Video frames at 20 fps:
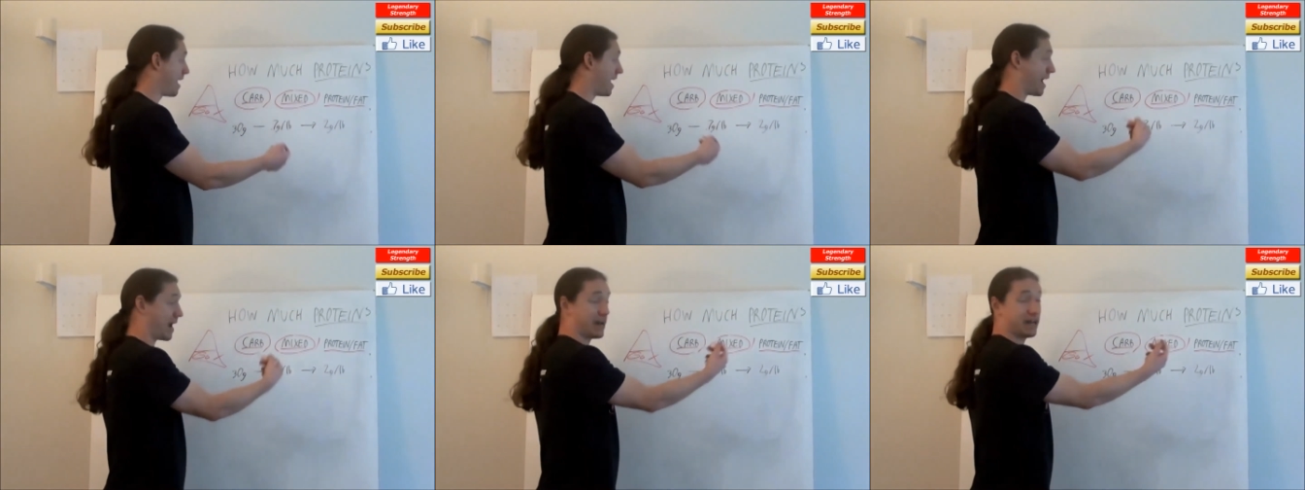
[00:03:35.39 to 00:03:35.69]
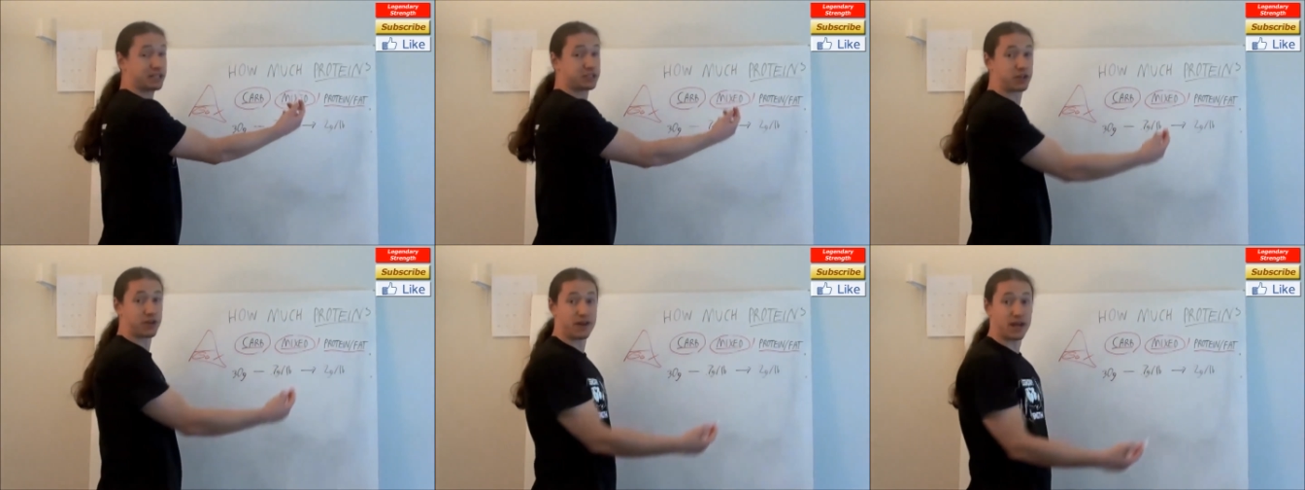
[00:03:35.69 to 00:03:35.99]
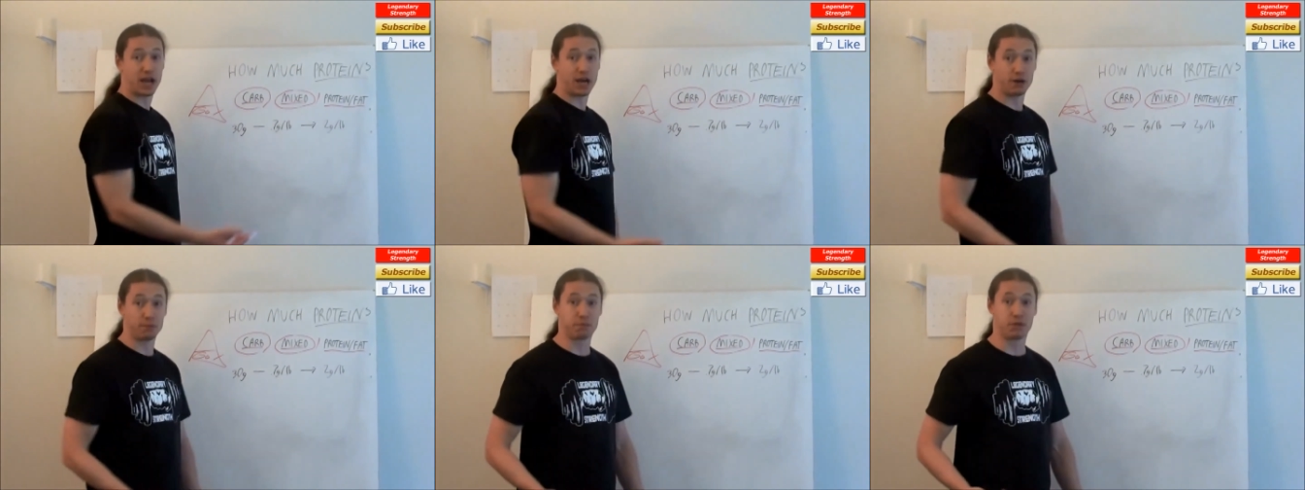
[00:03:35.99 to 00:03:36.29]
And it's going
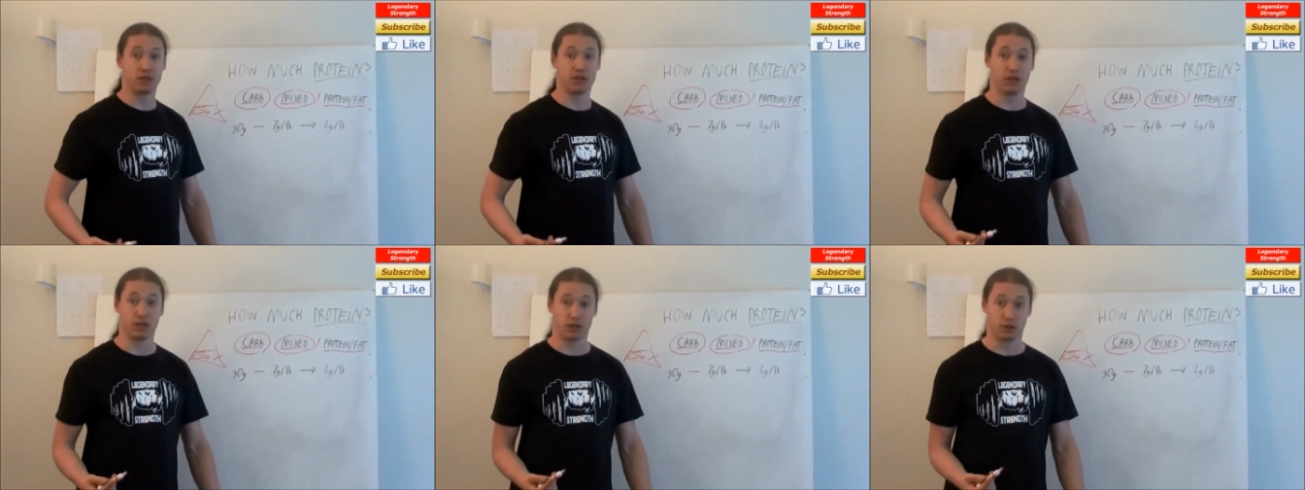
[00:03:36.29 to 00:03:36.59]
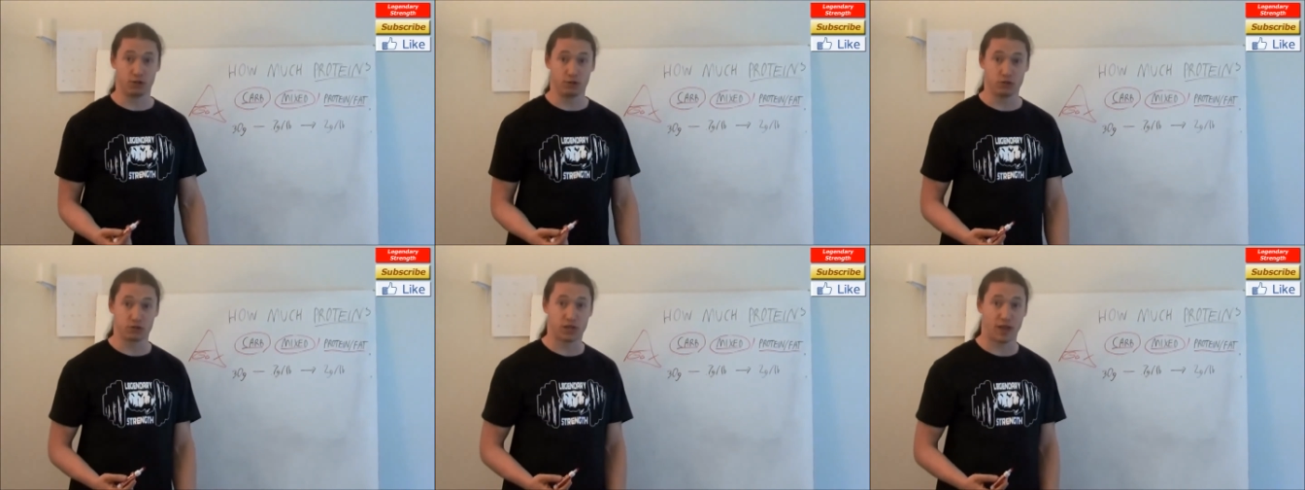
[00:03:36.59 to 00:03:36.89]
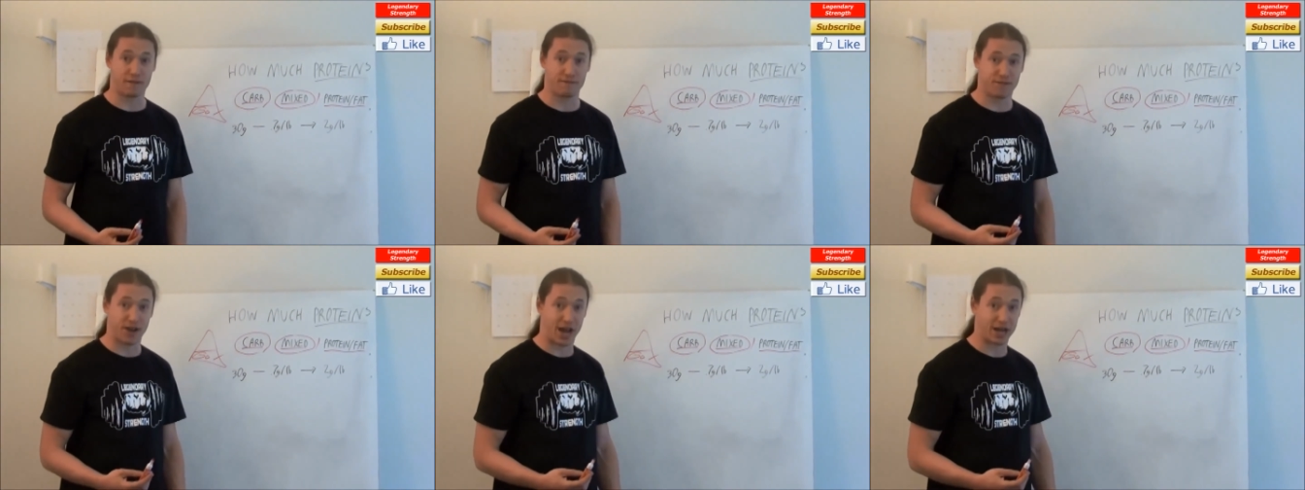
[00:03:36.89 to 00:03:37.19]
to help you to lose
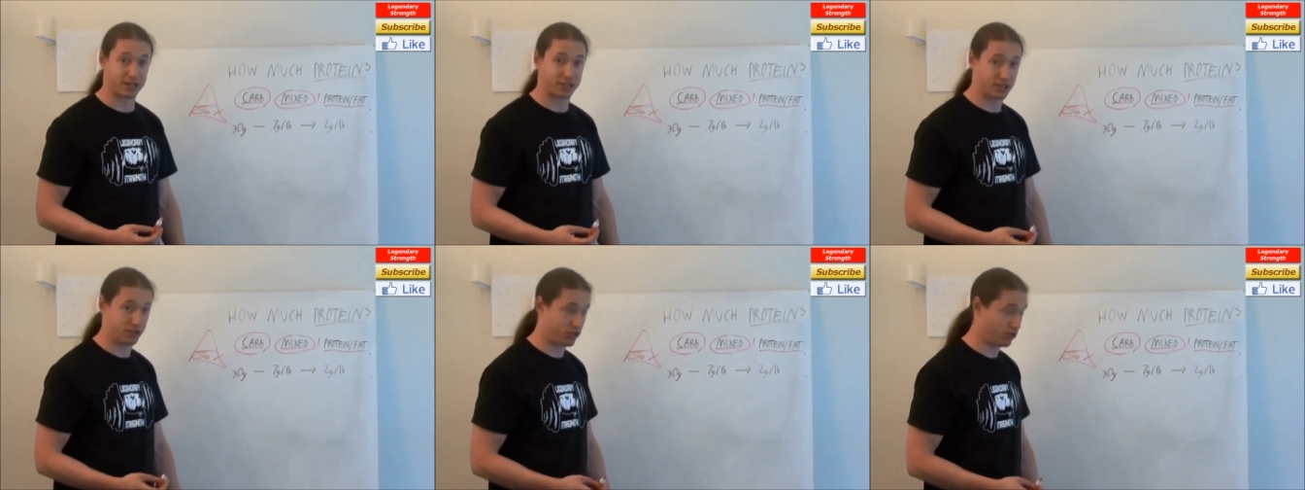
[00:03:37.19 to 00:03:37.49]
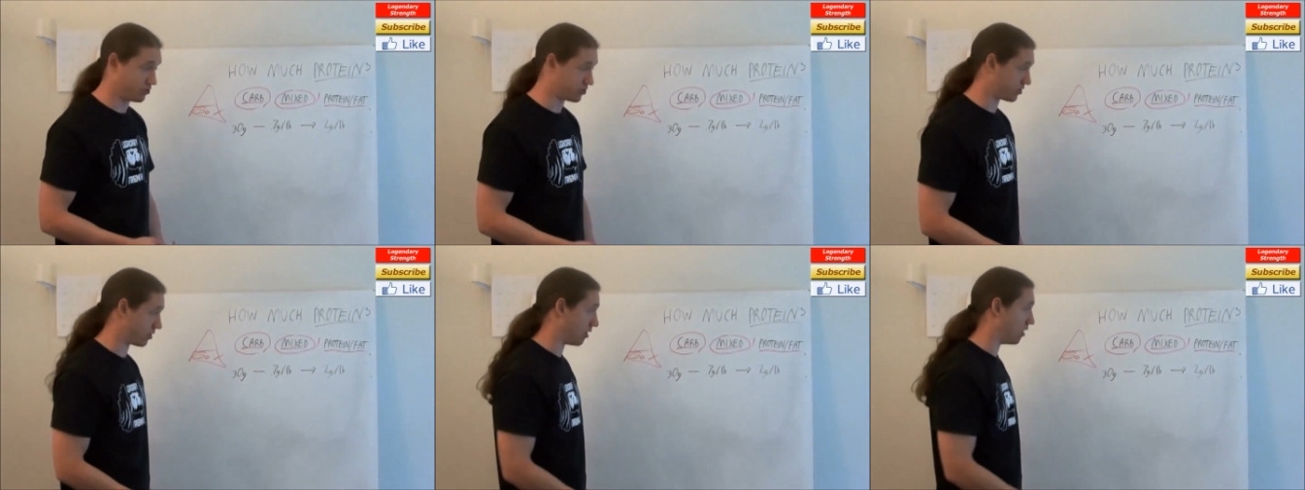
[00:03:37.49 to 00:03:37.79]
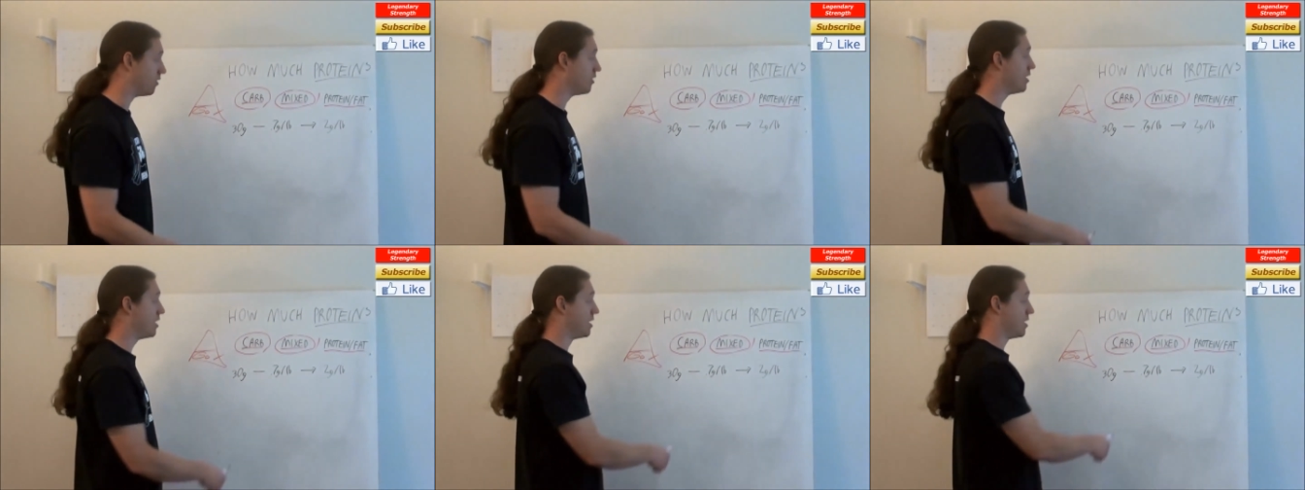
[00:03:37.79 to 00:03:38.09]
fat to do
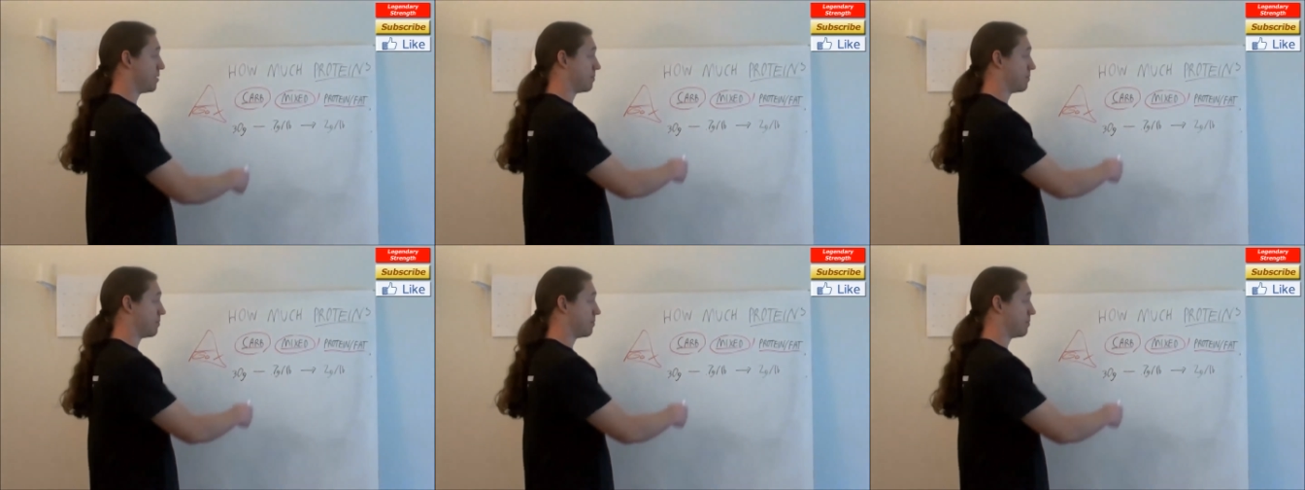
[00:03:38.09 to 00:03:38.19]
so.